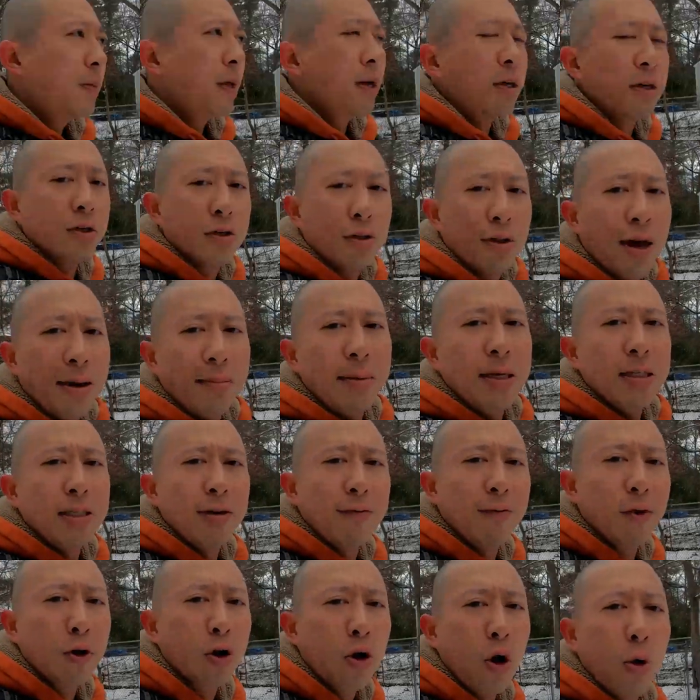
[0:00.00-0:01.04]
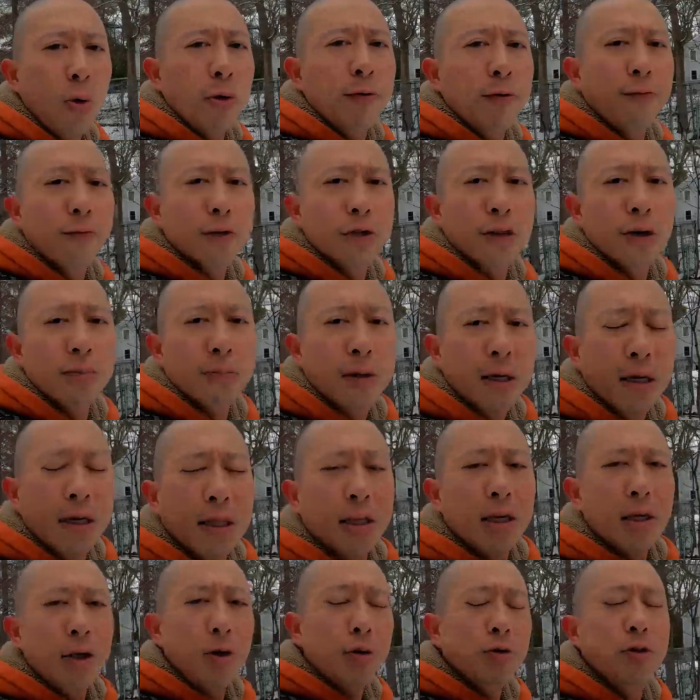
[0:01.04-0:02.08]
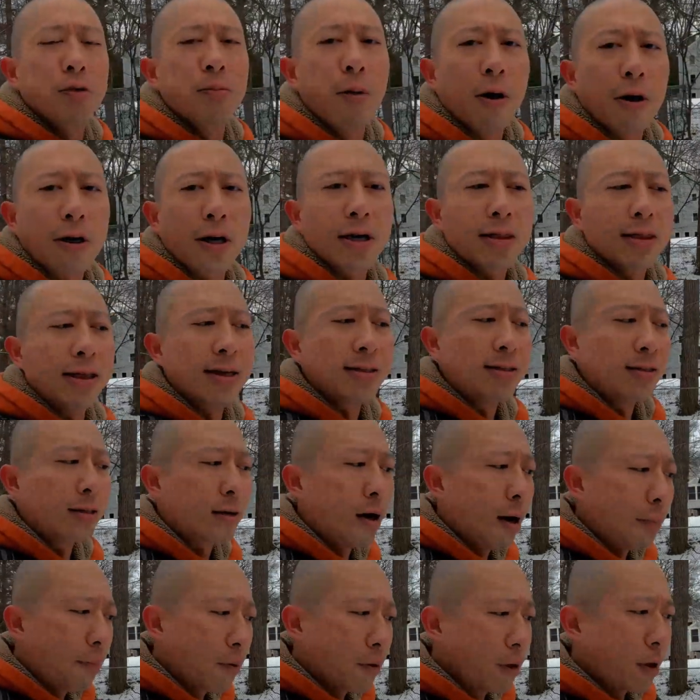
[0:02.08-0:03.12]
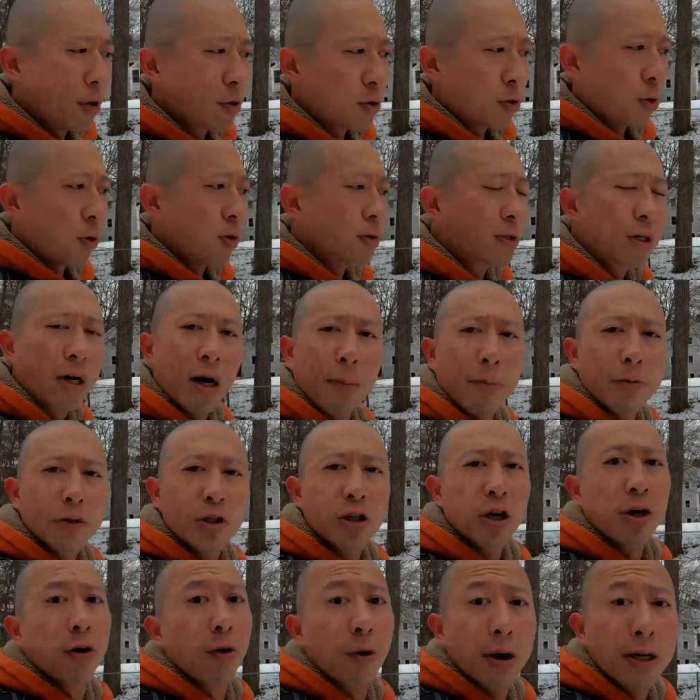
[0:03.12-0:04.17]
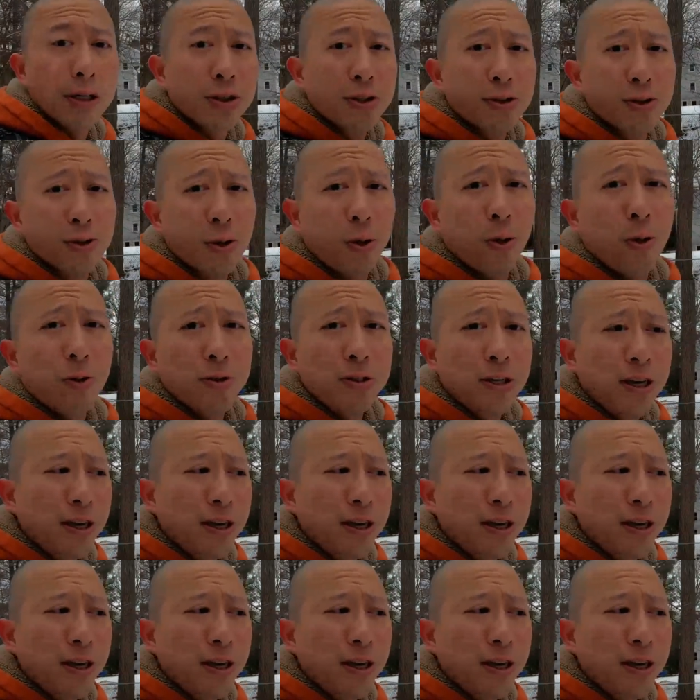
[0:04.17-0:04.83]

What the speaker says: So that means if you're going for something in the used market that's a couple years old, a couple generations old,